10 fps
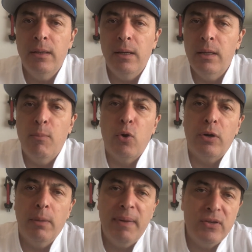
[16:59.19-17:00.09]
in the
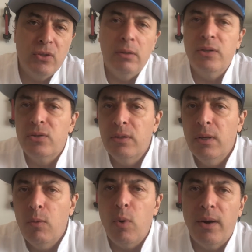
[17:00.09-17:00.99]
mortar and pestle is
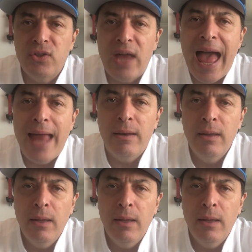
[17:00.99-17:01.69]
where it's at,